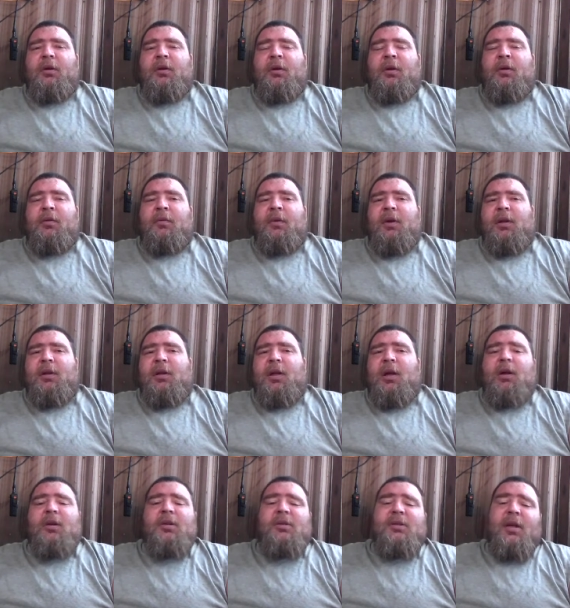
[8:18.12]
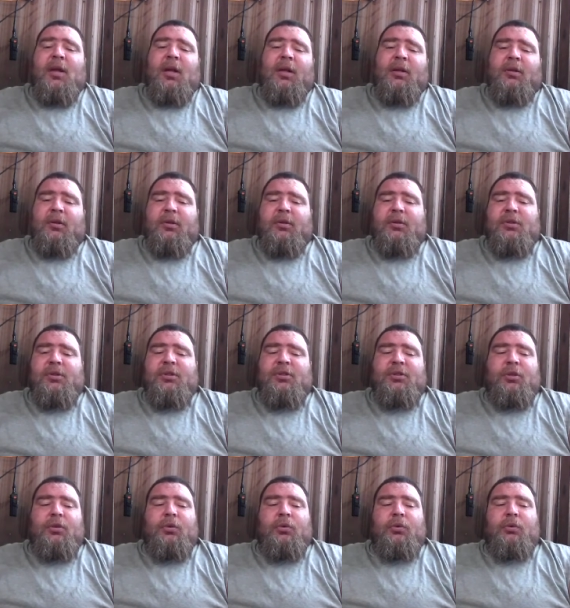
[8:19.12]
Iran hires hackers
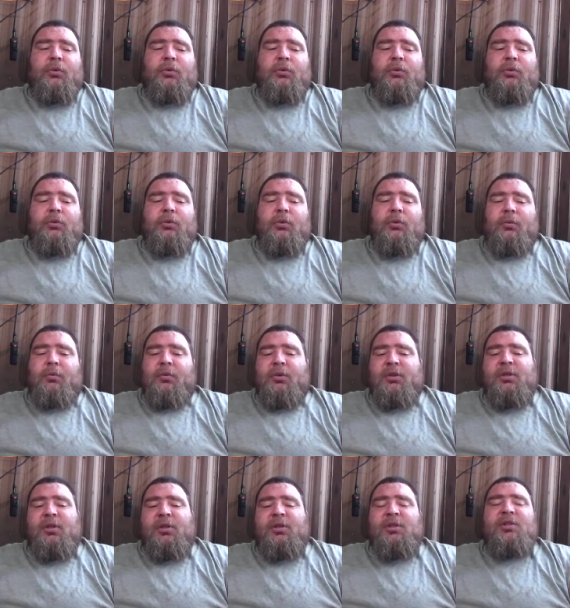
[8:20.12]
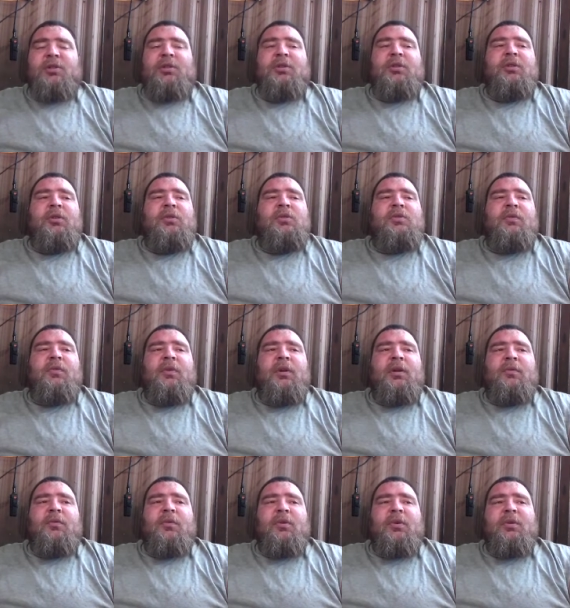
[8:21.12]
to, let's just use Iran
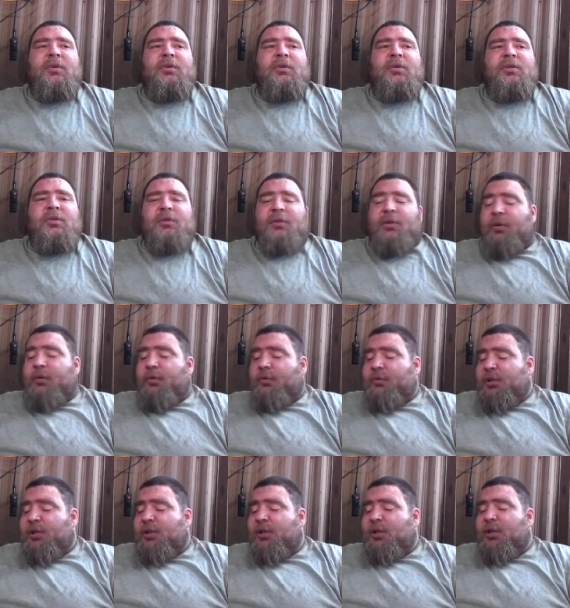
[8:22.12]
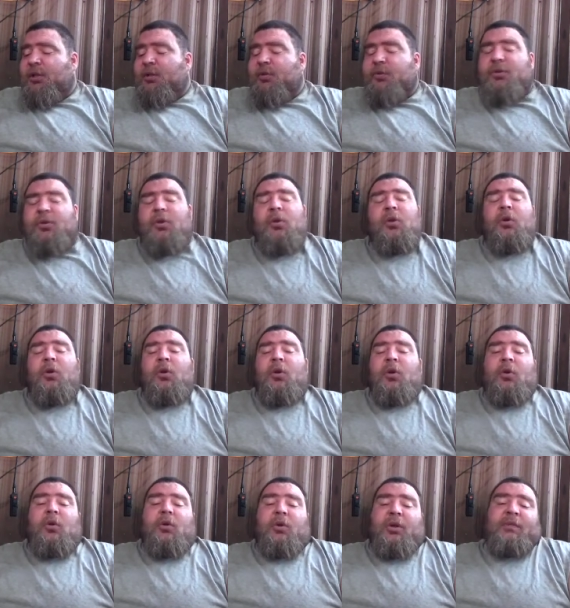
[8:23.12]
for, shits and giggles,
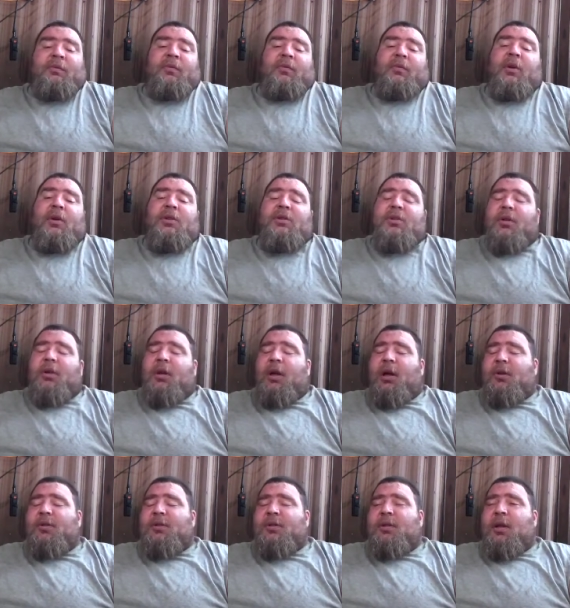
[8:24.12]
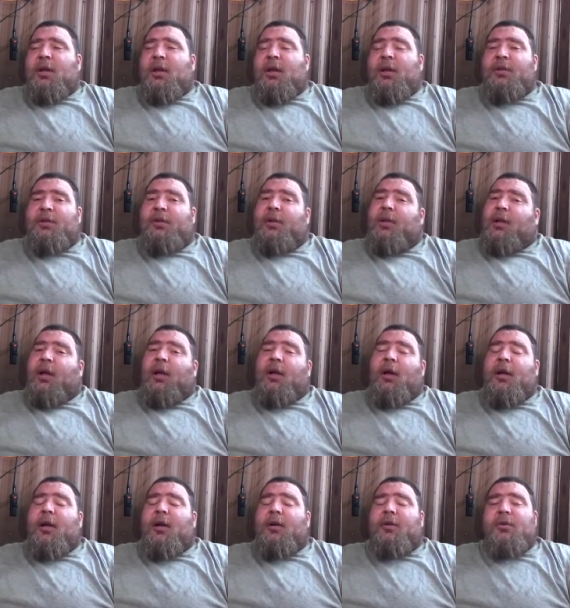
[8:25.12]
or even Russia hires, they got
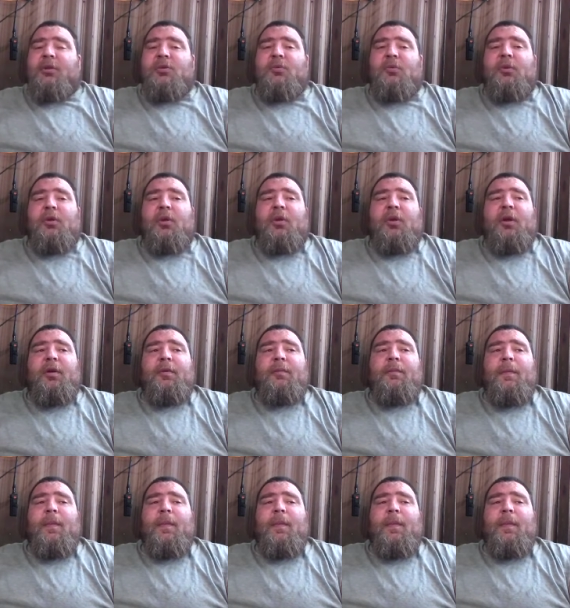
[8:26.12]
hackers, we know that.